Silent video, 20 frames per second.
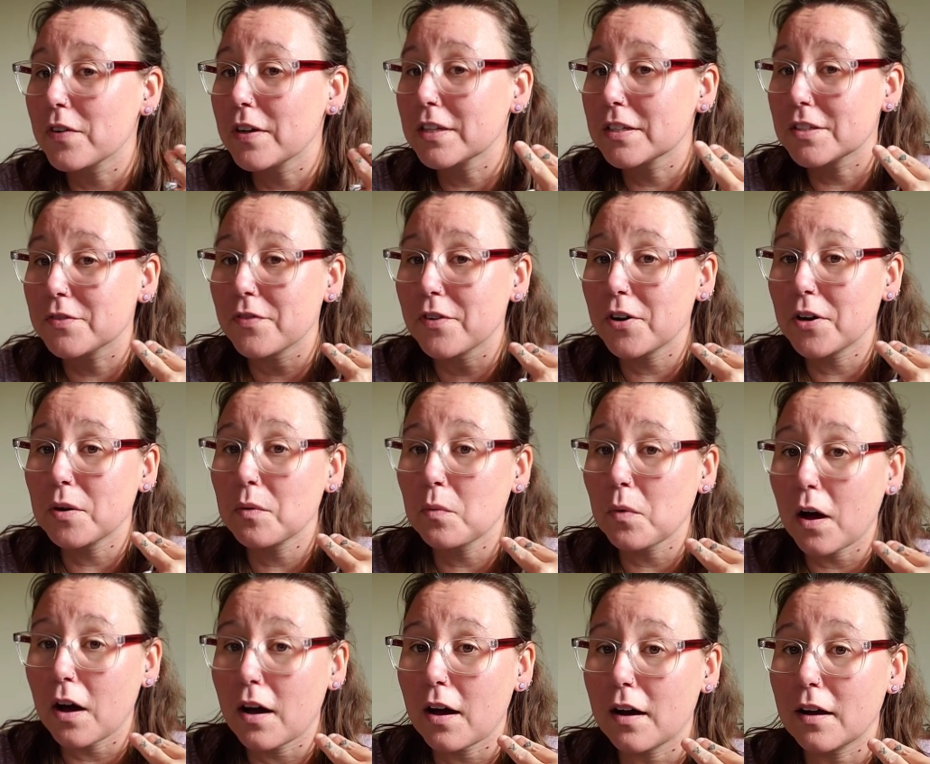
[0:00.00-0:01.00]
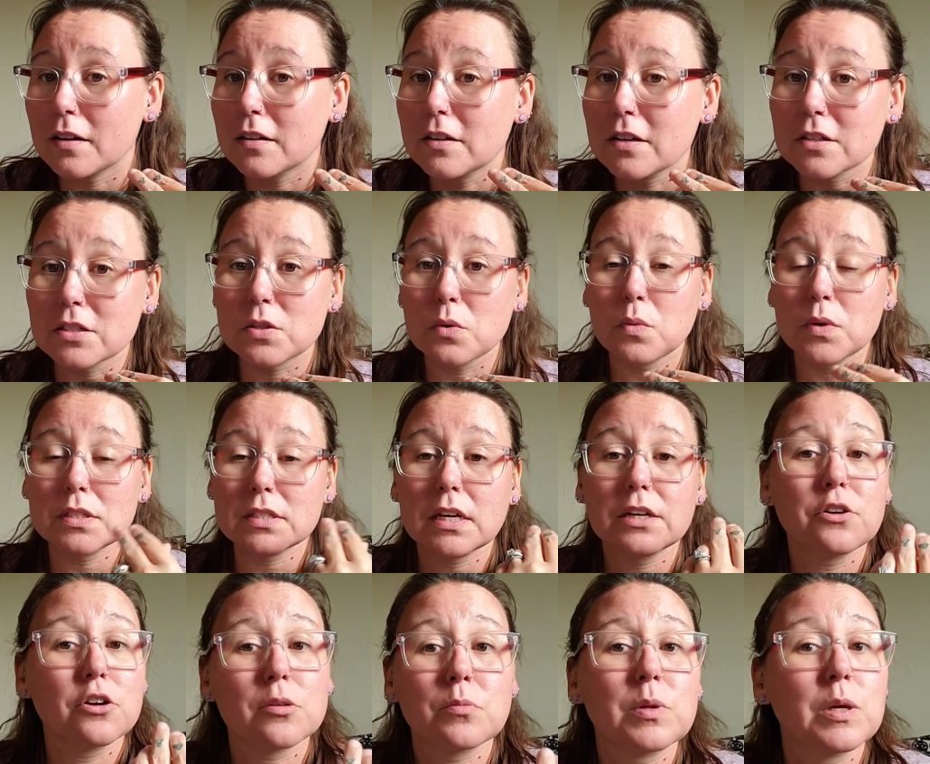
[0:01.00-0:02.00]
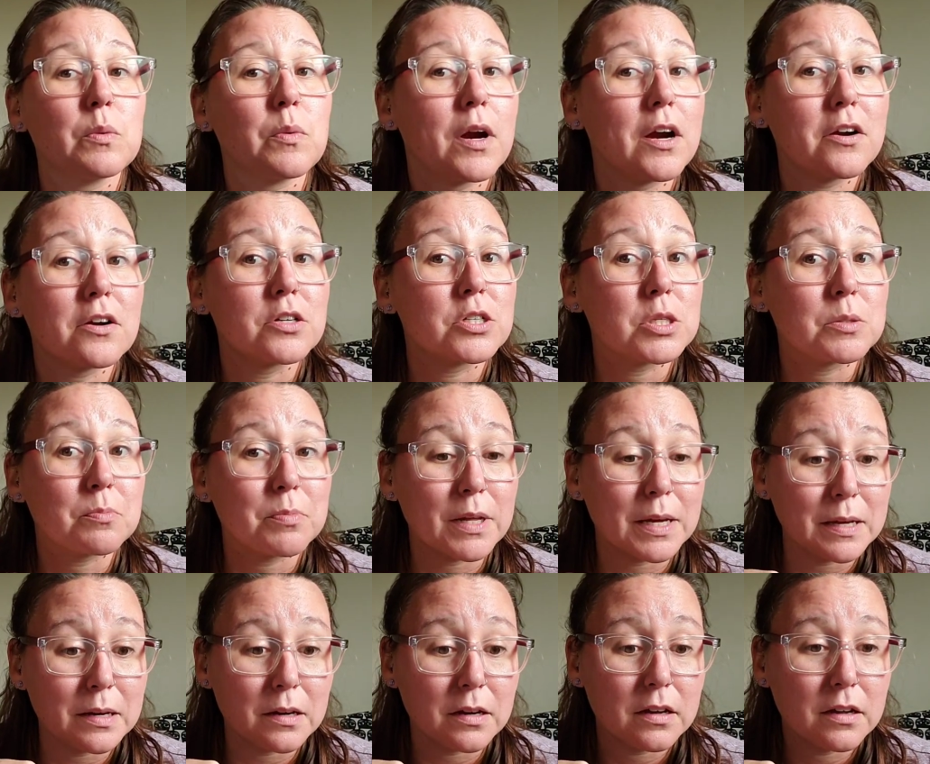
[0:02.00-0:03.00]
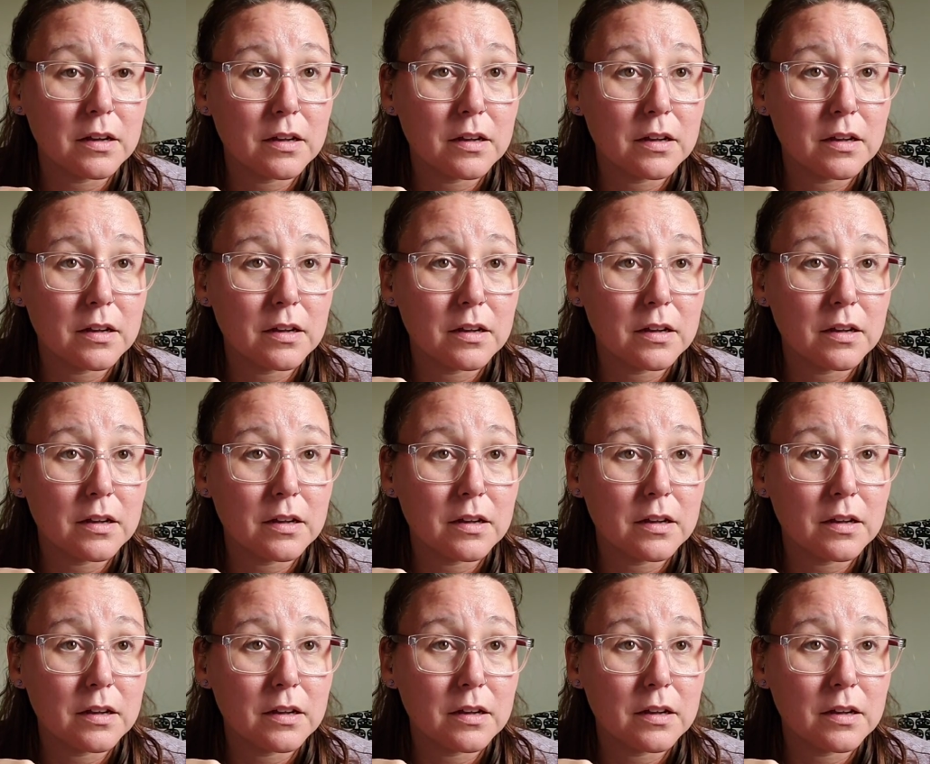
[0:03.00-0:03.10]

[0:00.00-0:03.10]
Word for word: it's very odd because the ones I normally wear are just plain,